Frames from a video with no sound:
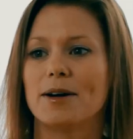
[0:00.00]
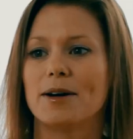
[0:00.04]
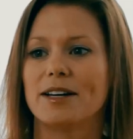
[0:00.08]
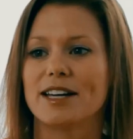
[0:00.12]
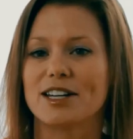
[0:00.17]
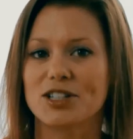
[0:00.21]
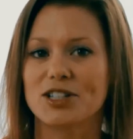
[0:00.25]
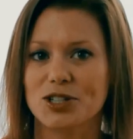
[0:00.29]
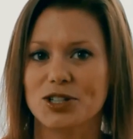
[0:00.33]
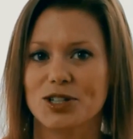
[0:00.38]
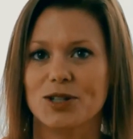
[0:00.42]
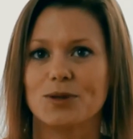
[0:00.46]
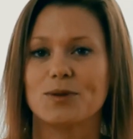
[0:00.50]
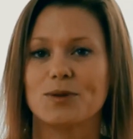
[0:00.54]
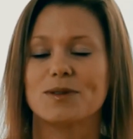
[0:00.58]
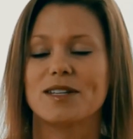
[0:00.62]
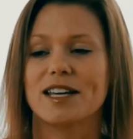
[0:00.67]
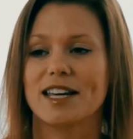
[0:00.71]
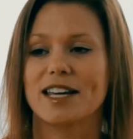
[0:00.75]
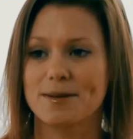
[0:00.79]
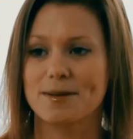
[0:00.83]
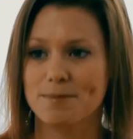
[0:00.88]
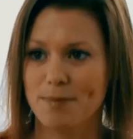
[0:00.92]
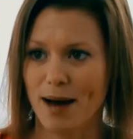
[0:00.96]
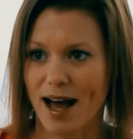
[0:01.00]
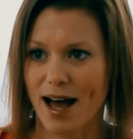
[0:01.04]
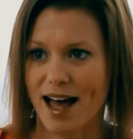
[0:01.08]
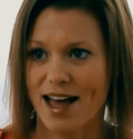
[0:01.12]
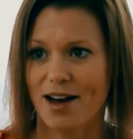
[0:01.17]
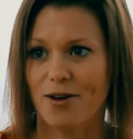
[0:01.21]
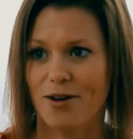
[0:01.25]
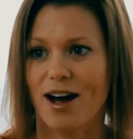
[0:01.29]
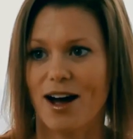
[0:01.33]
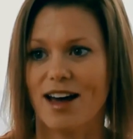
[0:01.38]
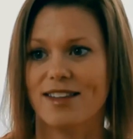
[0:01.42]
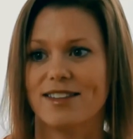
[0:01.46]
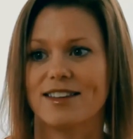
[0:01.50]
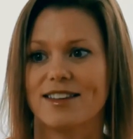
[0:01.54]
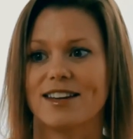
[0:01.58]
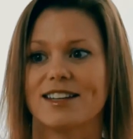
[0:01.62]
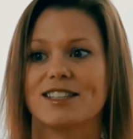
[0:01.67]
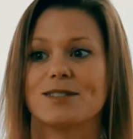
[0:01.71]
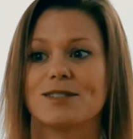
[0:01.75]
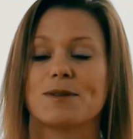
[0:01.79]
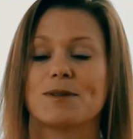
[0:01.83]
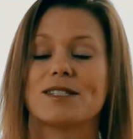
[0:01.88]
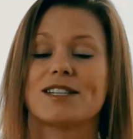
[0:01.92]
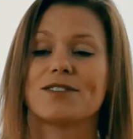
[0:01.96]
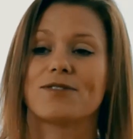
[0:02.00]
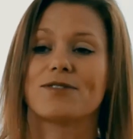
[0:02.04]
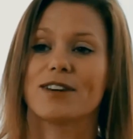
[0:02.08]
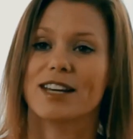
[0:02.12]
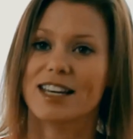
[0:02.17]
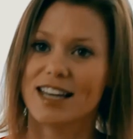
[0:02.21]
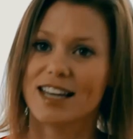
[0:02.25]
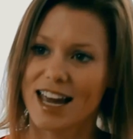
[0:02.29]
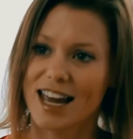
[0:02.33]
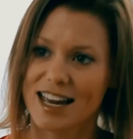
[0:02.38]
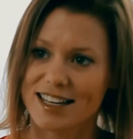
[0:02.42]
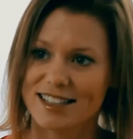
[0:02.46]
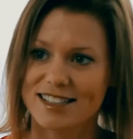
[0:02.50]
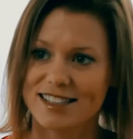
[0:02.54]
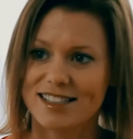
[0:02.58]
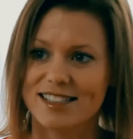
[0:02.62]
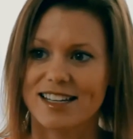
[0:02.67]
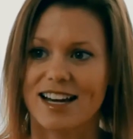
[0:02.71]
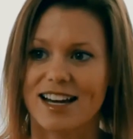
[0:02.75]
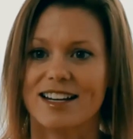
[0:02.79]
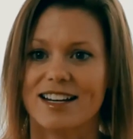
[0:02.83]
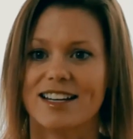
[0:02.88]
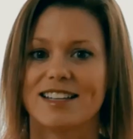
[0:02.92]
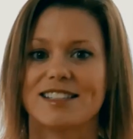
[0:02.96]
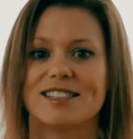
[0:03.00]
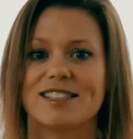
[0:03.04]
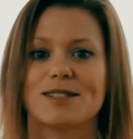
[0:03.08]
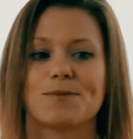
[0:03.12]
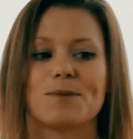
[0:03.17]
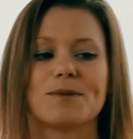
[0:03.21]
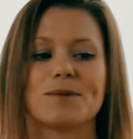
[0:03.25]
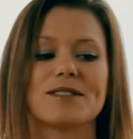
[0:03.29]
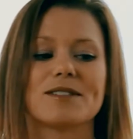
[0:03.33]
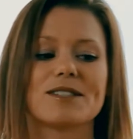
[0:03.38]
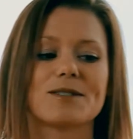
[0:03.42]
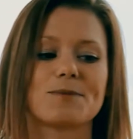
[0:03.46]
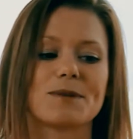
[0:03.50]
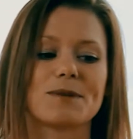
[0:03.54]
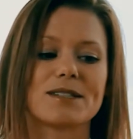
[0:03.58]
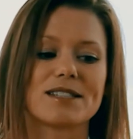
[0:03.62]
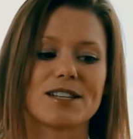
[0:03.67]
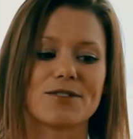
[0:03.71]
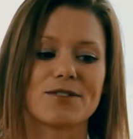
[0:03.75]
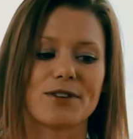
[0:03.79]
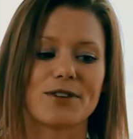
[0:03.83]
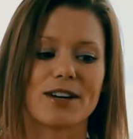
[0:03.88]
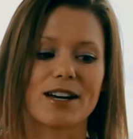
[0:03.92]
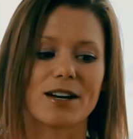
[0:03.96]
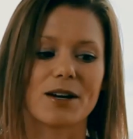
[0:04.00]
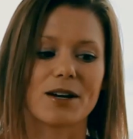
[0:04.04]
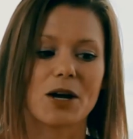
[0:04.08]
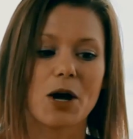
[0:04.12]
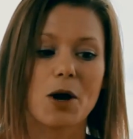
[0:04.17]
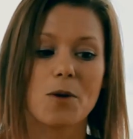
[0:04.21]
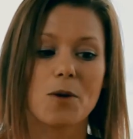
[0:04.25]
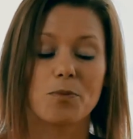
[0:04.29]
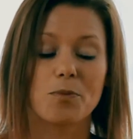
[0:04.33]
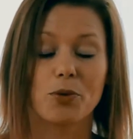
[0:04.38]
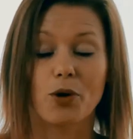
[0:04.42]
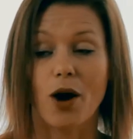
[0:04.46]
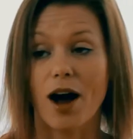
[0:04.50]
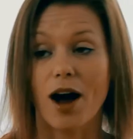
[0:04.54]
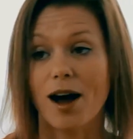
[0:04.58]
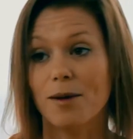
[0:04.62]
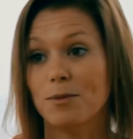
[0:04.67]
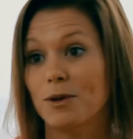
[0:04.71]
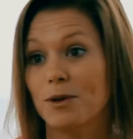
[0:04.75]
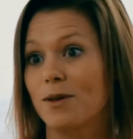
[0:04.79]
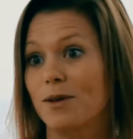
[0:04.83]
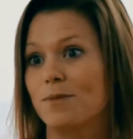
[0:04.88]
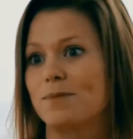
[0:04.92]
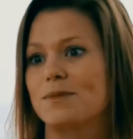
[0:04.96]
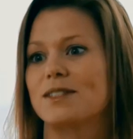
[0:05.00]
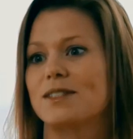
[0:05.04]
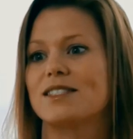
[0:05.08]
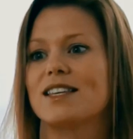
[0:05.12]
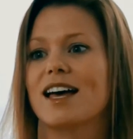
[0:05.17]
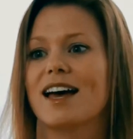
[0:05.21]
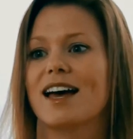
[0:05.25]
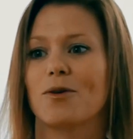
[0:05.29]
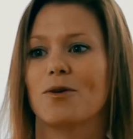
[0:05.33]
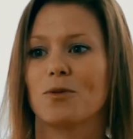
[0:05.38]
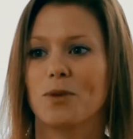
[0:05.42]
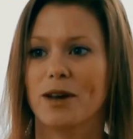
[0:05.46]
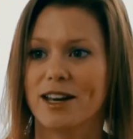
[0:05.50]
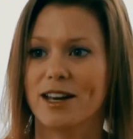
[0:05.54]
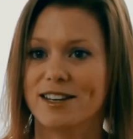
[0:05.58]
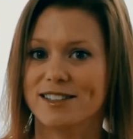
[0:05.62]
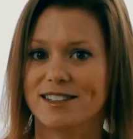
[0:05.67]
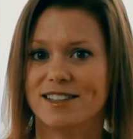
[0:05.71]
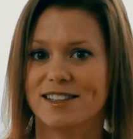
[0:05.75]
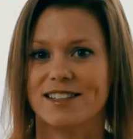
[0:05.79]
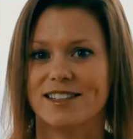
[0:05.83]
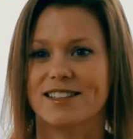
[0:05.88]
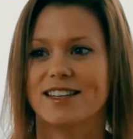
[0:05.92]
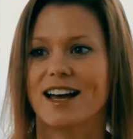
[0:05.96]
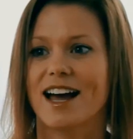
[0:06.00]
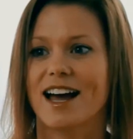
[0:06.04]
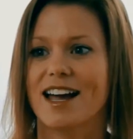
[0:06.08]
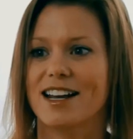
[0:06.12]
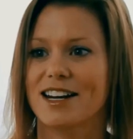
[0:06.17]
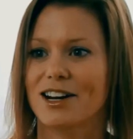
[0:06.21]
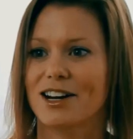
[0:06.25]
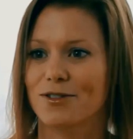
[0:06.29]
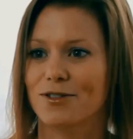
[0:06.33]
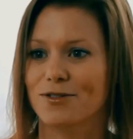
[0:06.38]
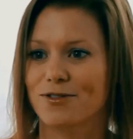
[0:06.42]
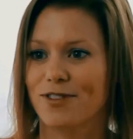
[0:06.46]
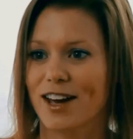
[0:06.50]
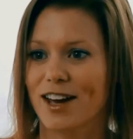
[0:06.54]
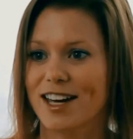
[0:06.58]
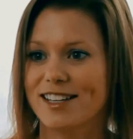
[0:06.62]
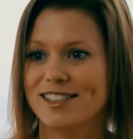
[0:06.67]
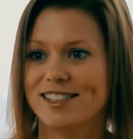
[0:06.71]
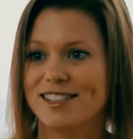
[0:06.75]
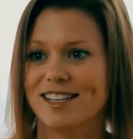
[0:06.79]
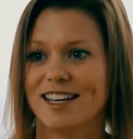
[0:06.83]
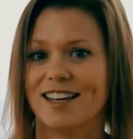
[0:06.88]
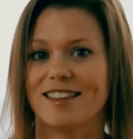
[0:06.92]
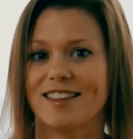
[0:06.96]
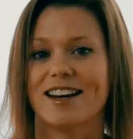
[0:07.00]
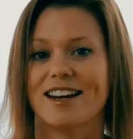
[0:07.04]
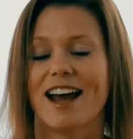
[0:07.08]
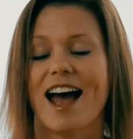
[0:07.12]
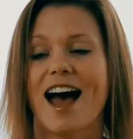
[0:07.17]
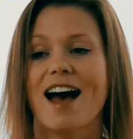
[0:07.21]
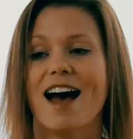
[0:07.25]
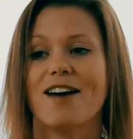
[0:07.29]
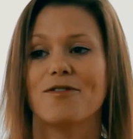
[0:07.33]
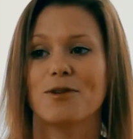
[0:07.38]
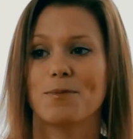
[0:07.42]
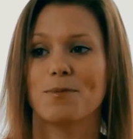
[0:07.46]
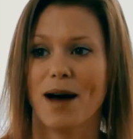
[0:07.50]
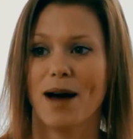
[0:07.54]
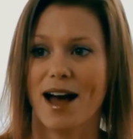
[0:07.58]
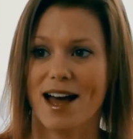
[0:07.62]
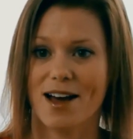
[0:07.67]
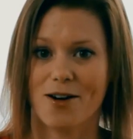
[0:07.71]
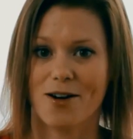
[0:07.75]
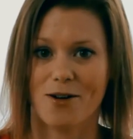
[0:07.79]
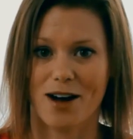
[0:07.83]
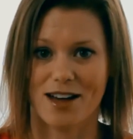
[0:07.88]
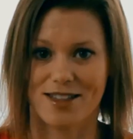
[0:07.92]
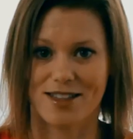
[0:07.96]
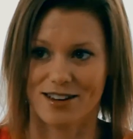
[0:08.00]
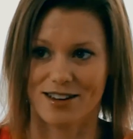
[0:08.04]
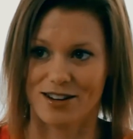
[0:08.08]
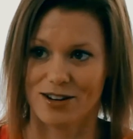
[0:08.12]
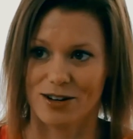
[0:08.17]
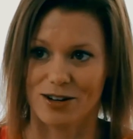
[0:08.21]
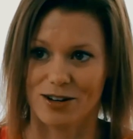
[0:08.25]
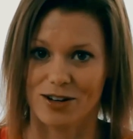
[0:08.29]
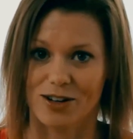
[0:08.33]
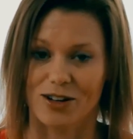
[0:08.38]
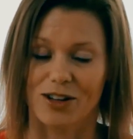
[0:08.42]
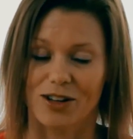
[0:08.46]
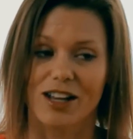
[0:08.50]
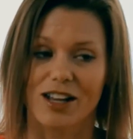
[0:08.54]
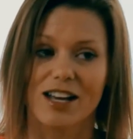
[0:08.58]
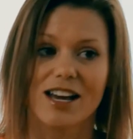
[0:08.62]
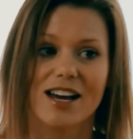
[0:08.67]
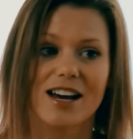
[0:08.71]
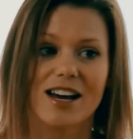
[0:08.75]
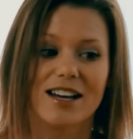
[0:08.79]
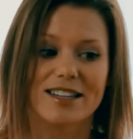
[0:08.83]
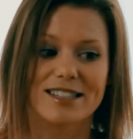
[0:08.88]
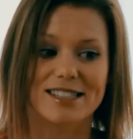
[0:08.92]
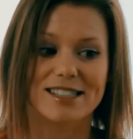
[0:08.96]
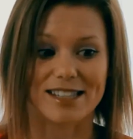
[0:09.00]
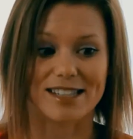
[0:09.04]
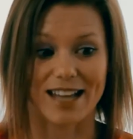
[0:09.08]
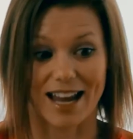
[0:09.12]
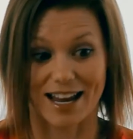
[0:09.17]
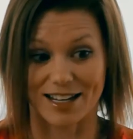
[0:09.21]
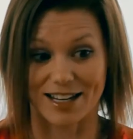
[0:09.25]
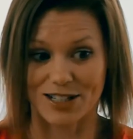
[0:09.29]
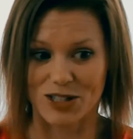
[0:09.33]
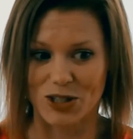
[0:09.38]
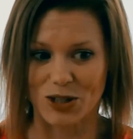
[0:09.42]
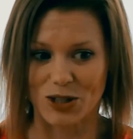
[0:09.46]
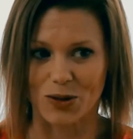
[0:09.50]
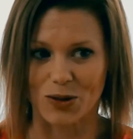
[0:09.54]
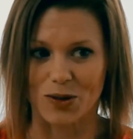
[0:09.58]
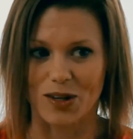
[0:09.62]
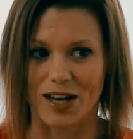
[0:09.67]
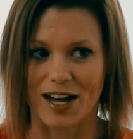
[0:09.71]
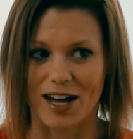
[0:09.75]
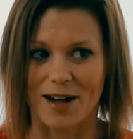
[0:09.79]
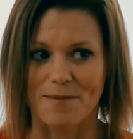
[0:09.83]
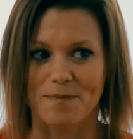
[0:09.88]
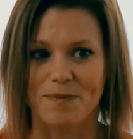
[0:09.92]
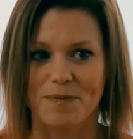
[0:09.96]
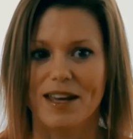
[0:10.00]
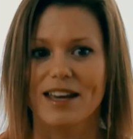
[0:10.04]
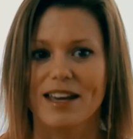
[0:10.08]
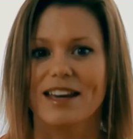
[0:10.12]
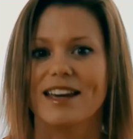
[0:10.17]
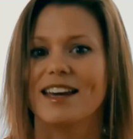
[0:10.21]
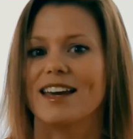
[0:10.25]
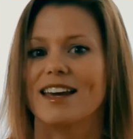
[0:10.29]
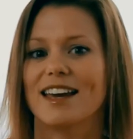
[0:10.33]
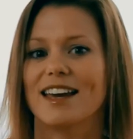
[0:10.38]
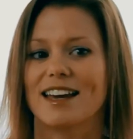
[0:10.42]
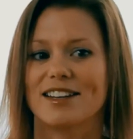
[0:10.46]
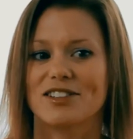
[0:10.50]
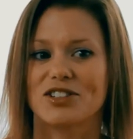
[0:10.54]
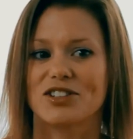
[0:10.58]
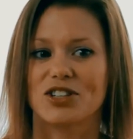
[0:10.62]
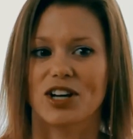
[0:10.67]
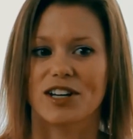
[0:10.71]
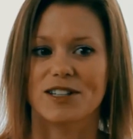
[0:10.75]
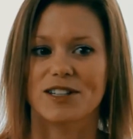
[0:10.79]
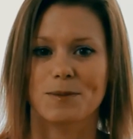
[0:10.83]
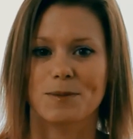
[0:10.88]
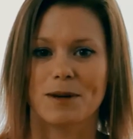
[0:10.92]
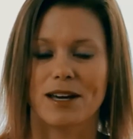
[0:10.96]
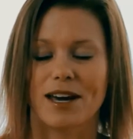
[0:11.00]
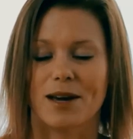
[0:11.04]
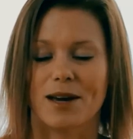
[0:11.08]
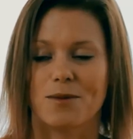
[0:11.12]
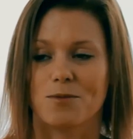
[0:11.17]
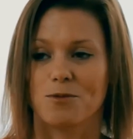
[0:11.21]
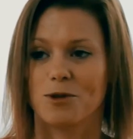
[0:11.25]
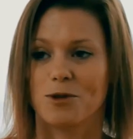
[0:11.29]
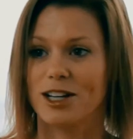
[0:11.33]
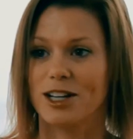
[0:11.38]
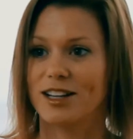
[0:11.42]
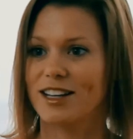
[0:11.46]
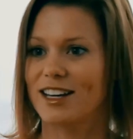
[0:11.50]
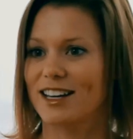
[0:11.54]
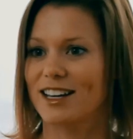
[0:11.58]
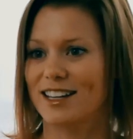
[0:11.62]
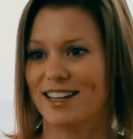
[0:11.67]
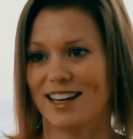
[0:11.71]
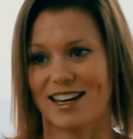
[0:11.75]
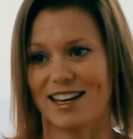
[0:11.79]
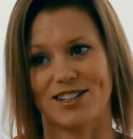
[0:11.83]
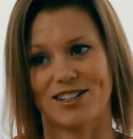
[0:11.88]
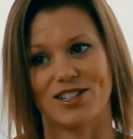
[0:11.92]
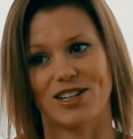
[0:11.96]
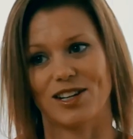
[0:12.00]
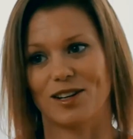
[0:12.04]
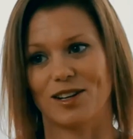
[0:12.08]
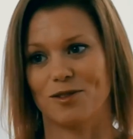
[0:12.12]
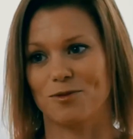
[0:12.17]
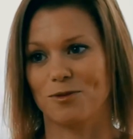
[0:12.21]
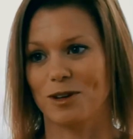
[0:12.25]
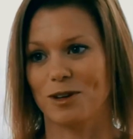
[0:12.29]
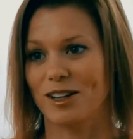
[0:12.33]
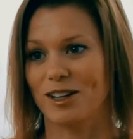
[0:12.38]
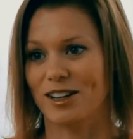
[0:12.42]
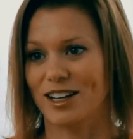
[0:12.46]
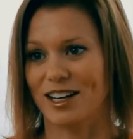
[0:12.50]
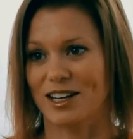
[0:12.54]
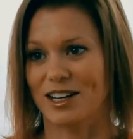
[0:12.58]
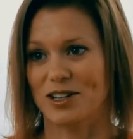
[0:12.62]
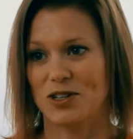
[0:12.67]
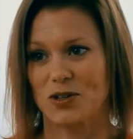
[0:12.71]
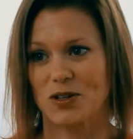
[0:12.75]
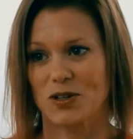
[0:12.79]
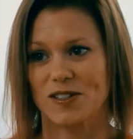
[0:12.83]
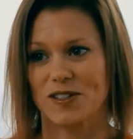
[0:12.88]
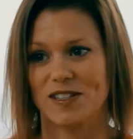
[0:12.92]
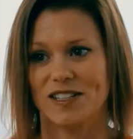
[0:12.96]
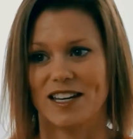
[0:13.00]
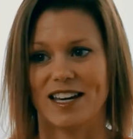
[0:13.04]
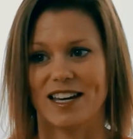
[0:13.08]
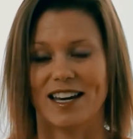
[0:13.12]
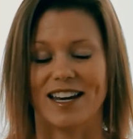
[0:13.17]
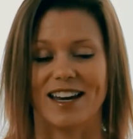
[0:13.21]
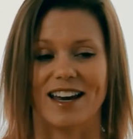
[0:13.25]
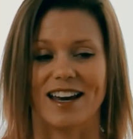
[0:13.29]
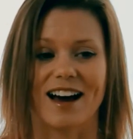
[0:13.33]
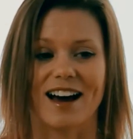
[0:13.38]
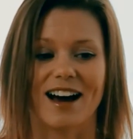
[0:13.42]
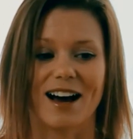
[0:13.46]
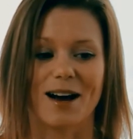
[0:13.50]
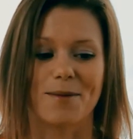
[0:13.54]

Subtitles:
issues in bioethics, specific case studies, specific problems that we as a society are facing that have a bioethical slant to them, it just became really engaging and really interesting.